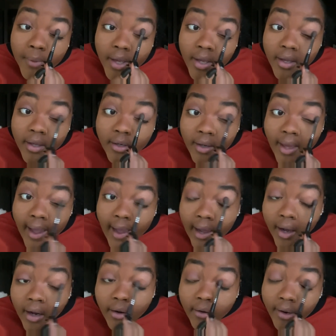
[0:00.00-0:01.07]
And
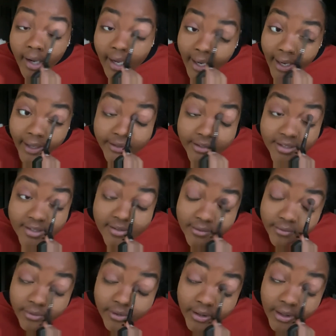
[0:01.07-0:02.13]
now I just
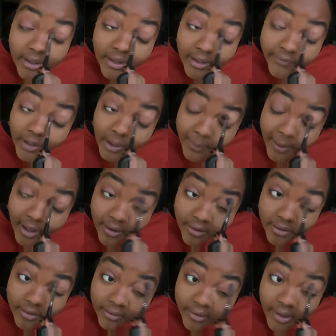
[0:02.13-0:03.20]
really living on my
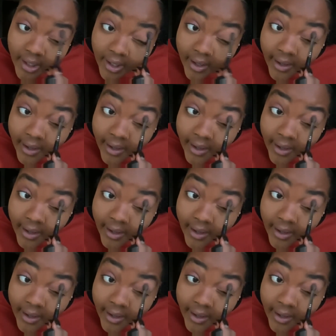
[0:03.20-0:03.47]
own,